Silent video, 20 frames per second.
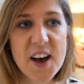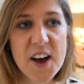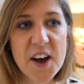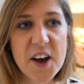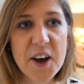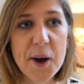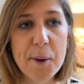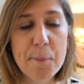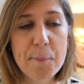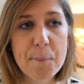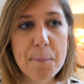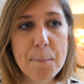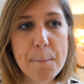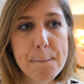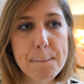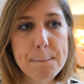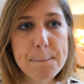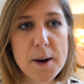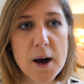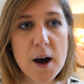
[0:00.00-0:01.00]

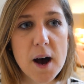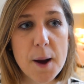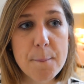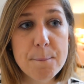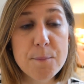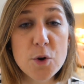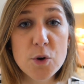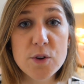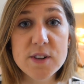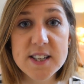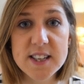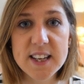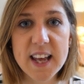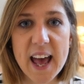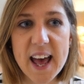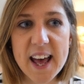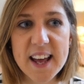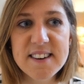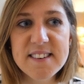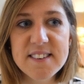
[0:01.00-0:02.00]
but I'm not
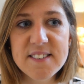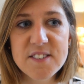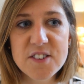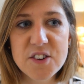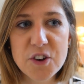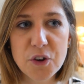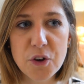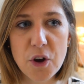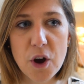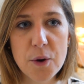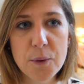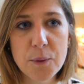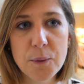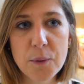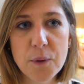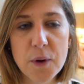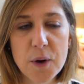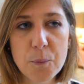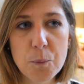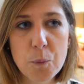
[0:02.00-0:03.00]
scared to
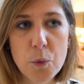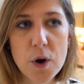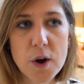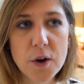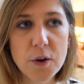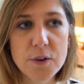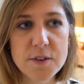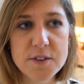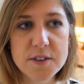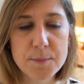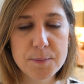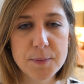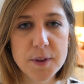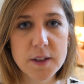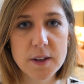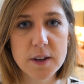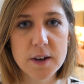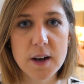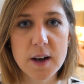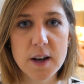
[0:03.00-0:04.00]
go and work on
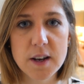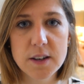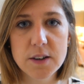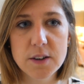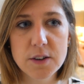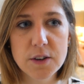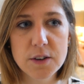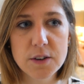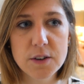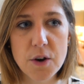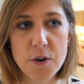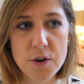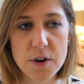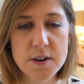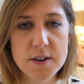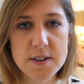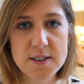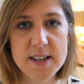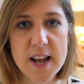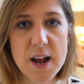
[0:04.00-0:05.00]
something that I don't
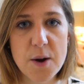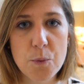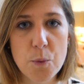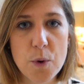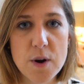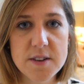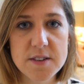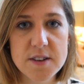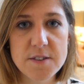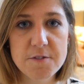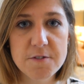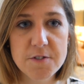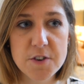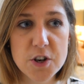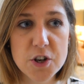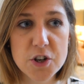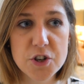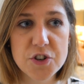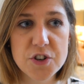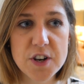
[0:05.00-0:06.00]
understand, whereas in
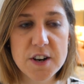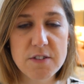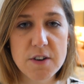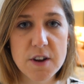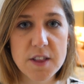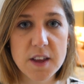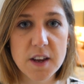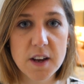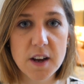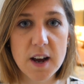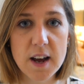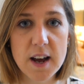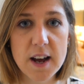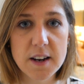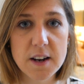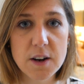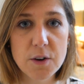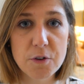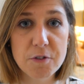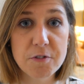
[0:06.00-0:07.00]
first year I think I
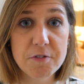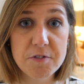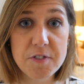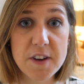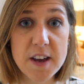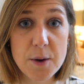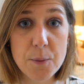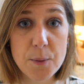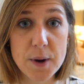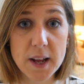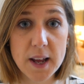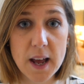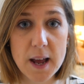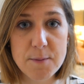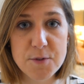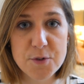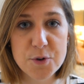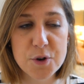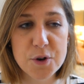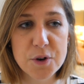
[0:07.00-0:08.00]
had a lot of fear when it
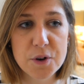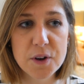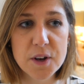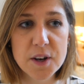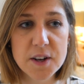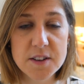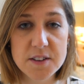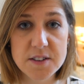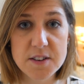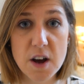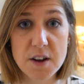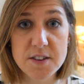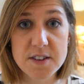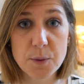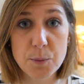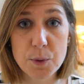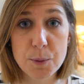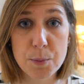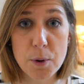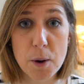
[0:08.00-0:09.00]
came to
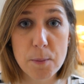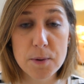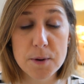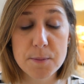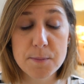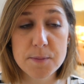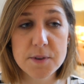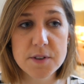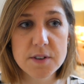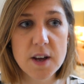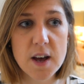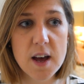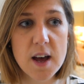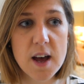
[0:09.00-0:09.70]
starting with problems.